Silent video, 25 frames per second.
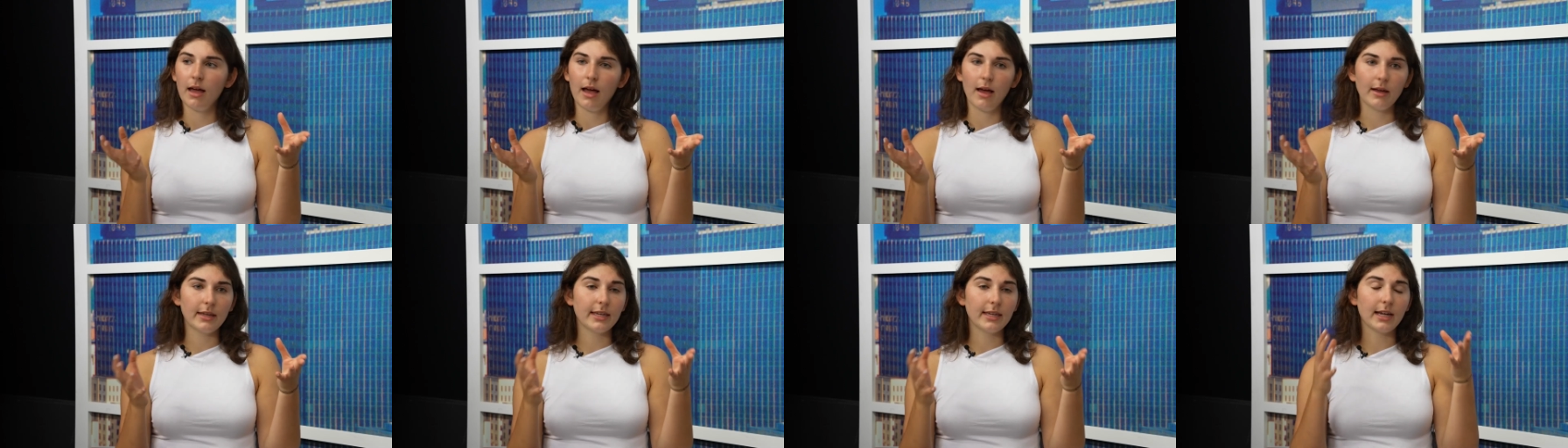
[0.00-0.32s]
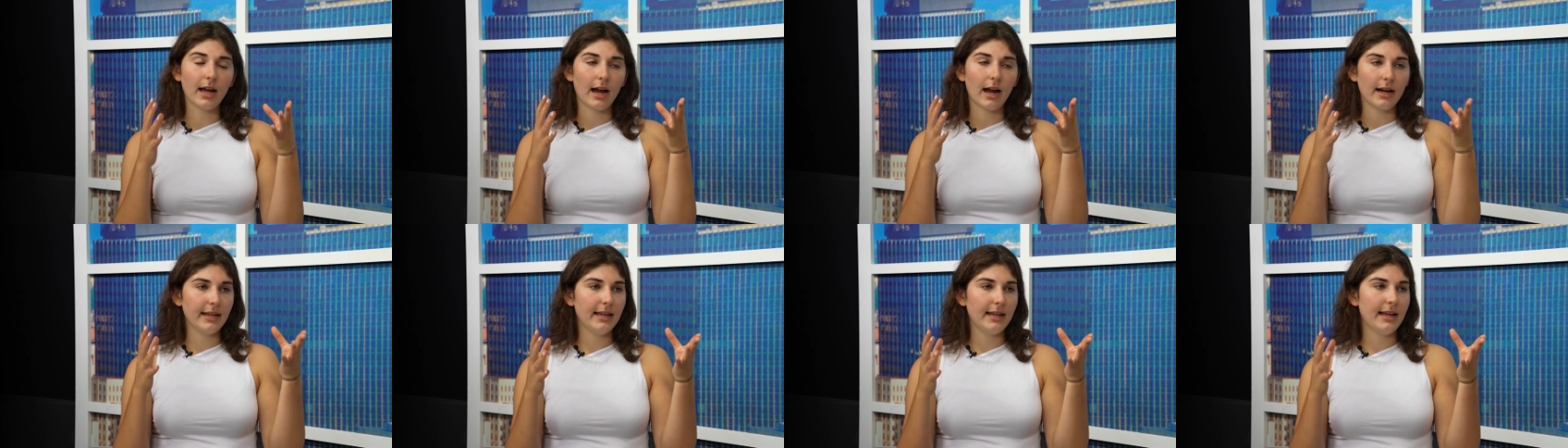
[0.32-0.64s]
he
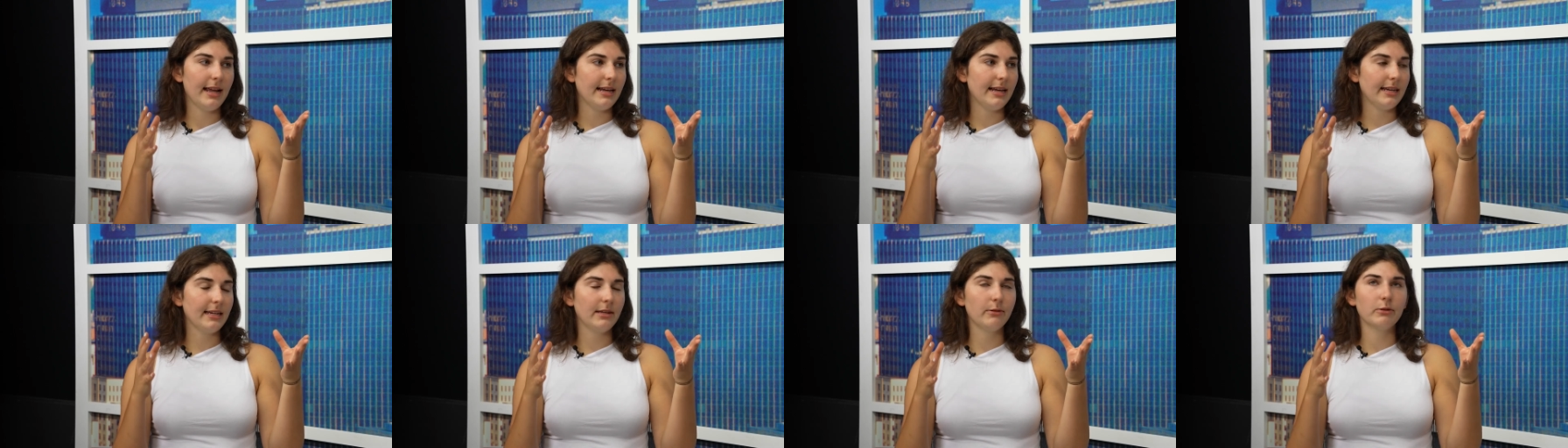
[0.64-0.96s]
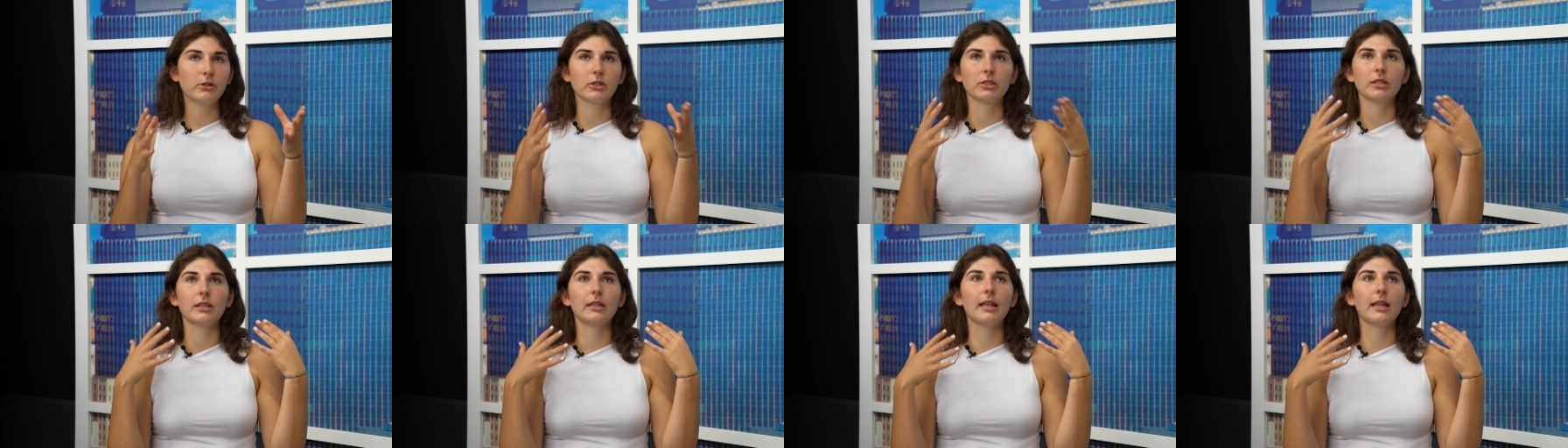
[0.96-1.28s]
got hit and he was
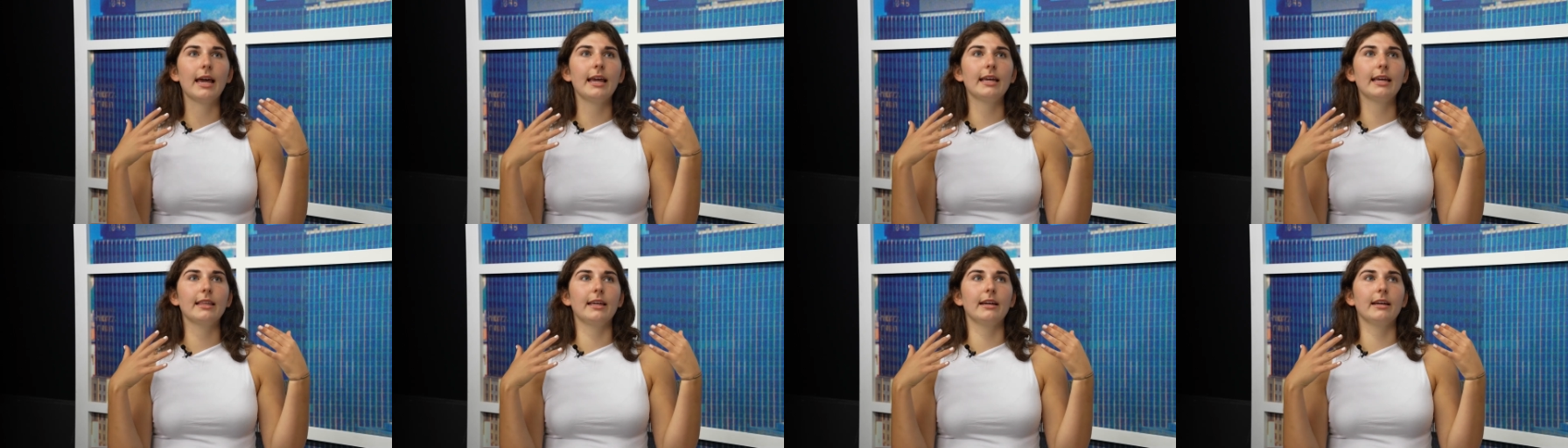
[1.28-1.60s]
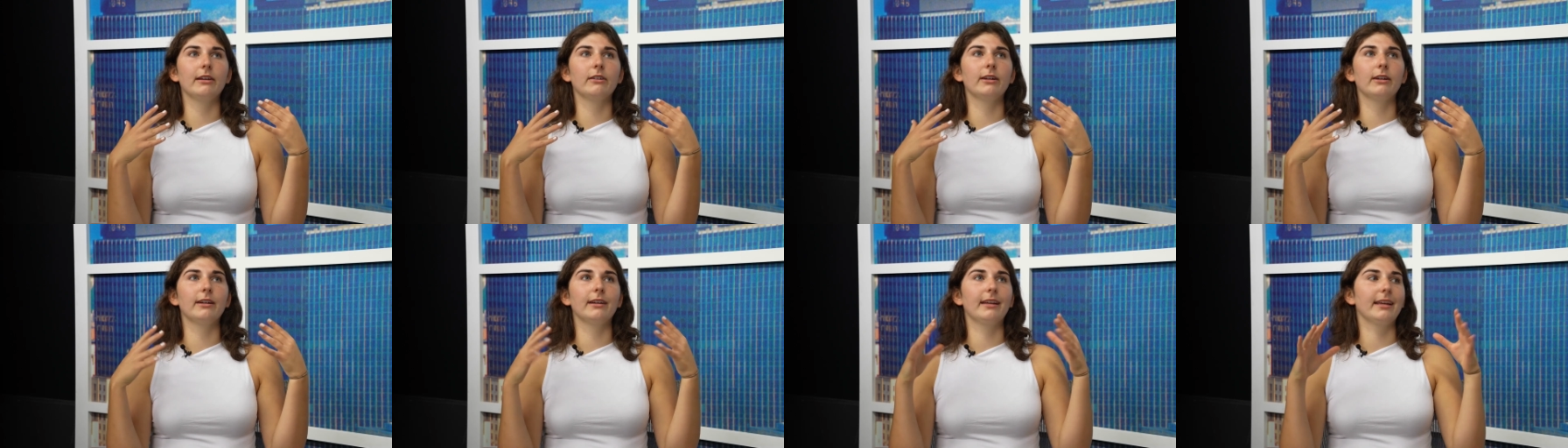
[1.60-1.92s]
just laying there
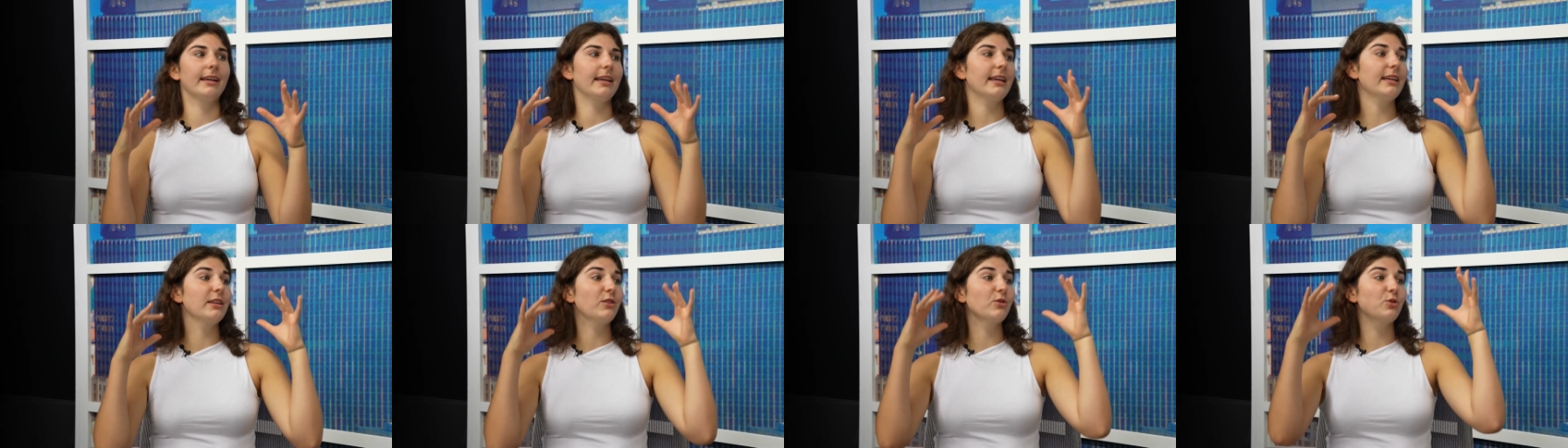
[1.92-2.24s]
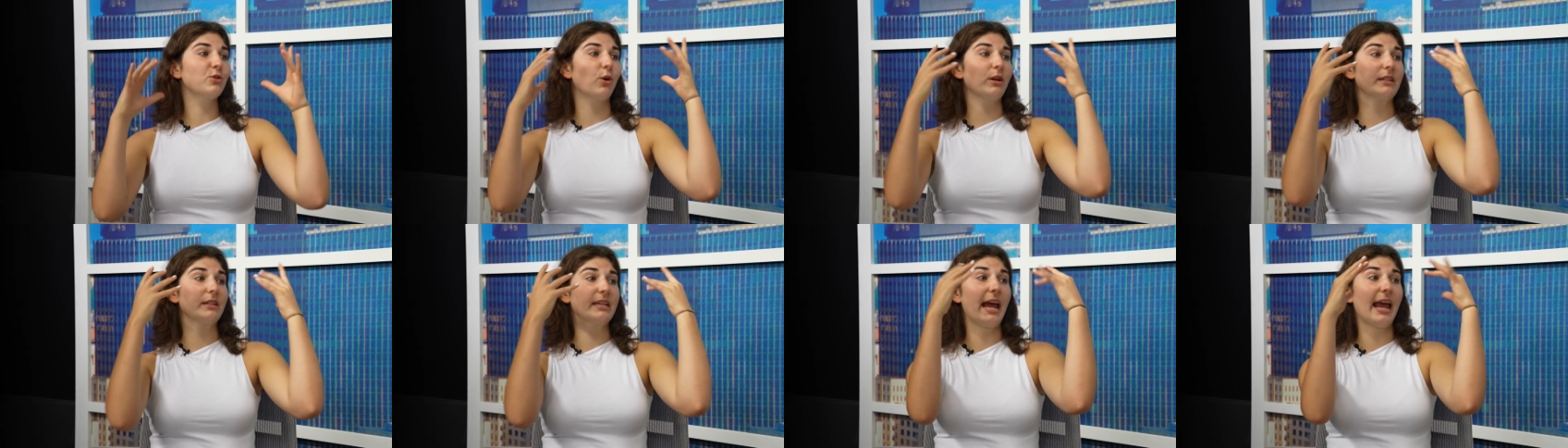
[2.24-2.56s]
and like you saw
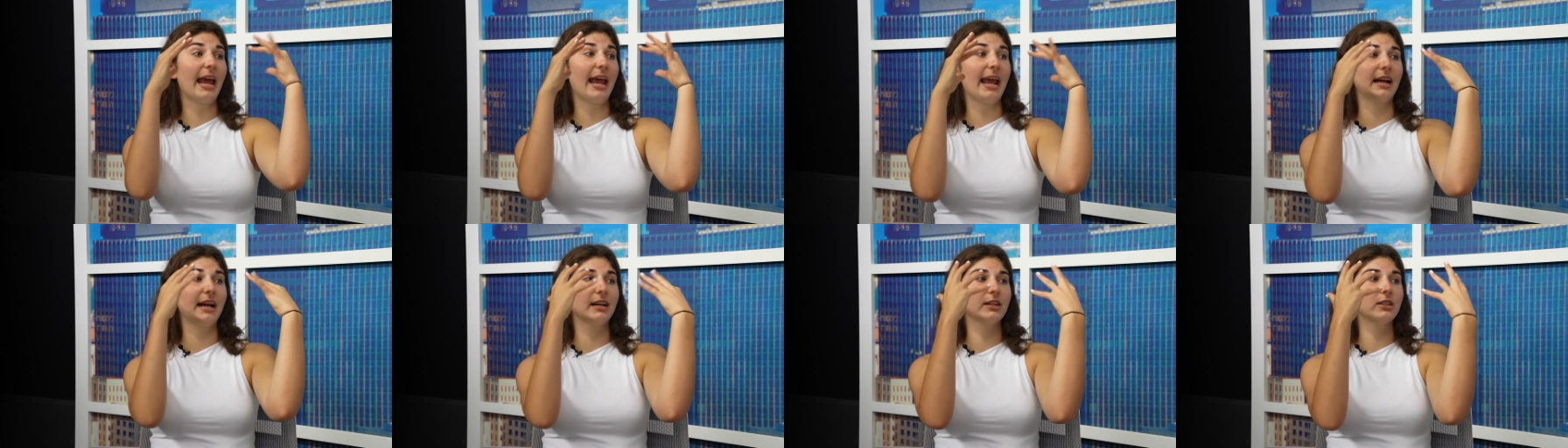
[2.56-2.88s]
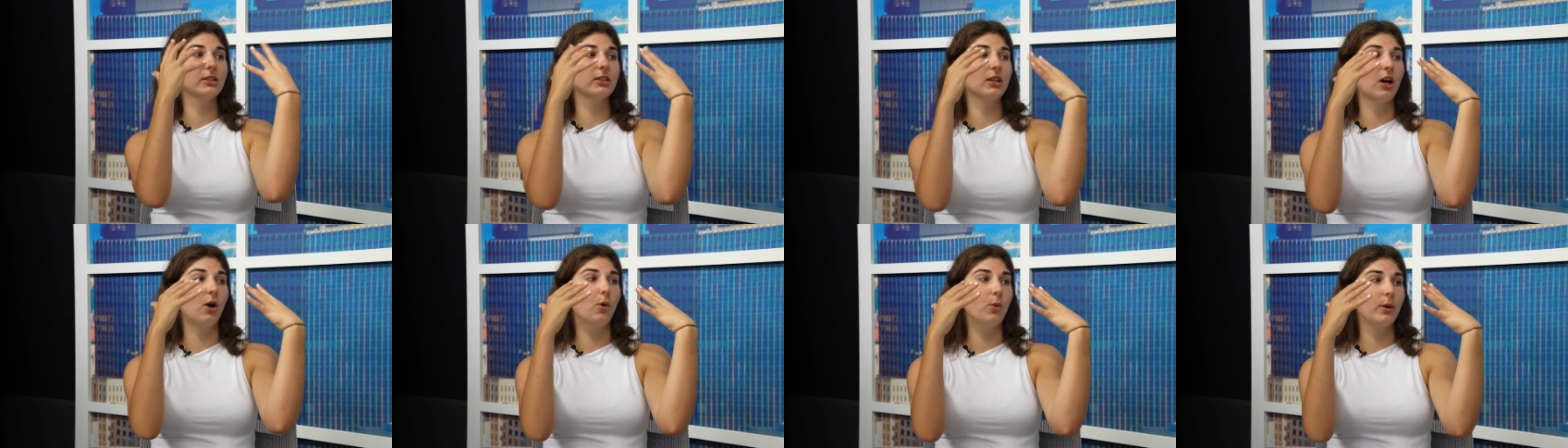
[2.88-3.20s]
his hands
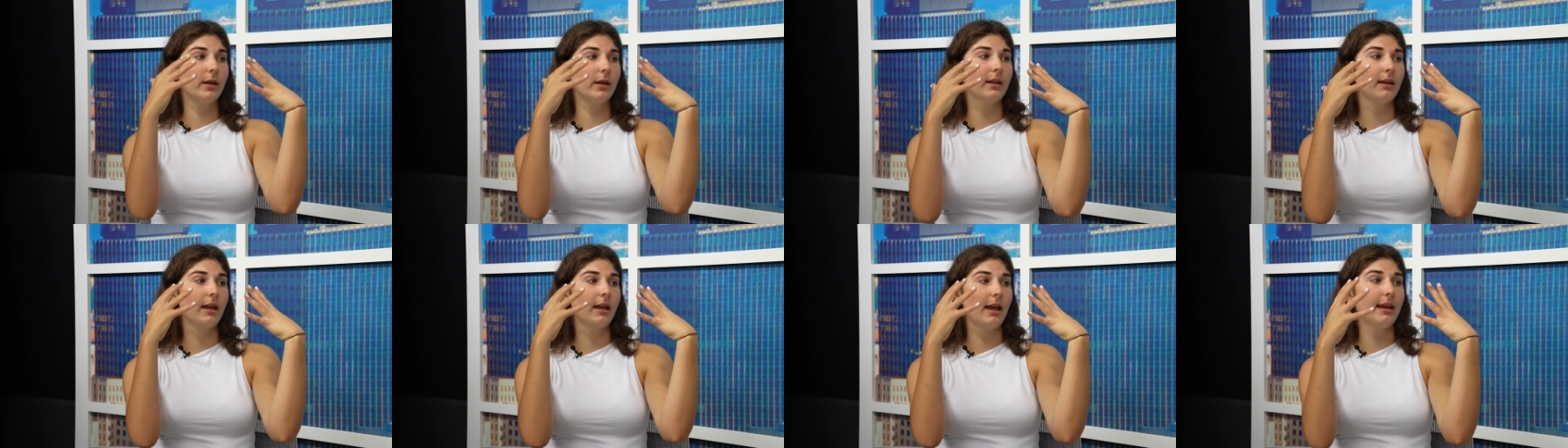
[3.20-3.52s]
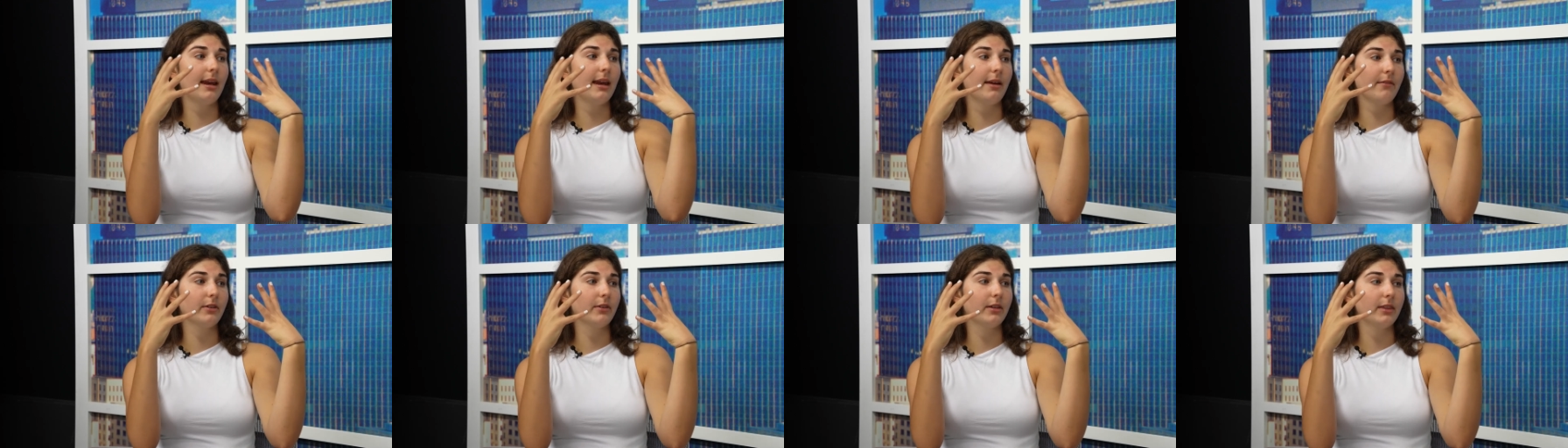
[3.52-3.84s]
going and
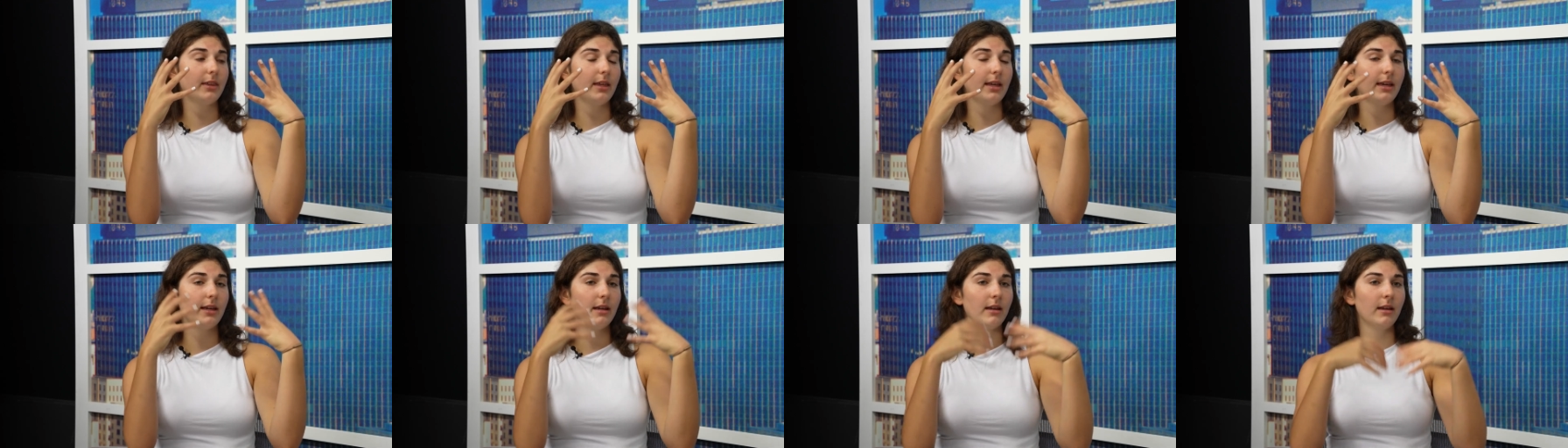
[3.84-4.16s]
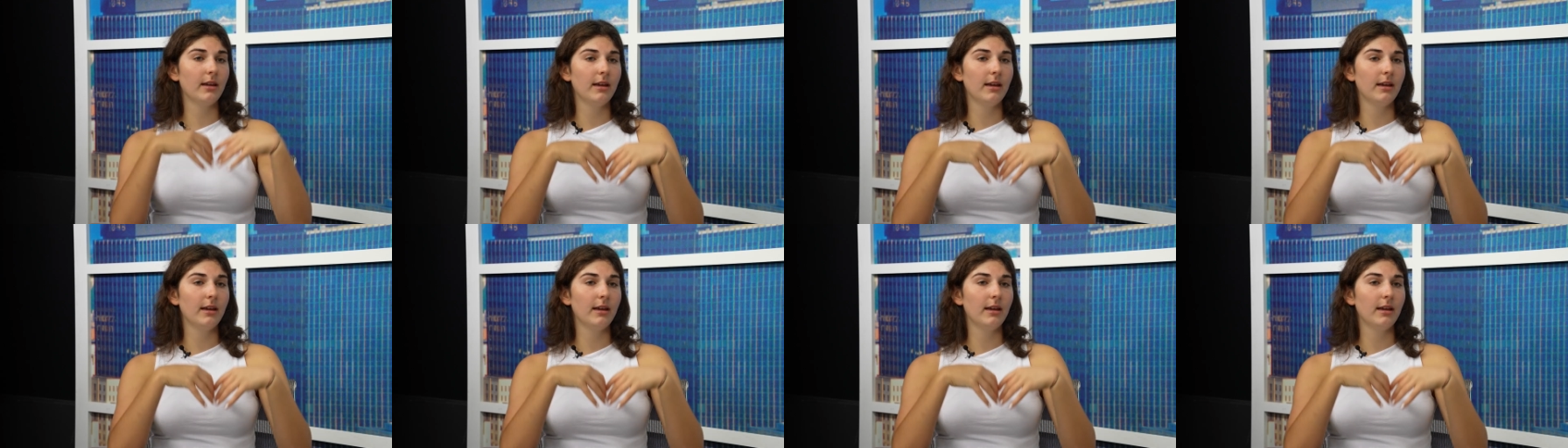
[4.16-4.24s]
everything,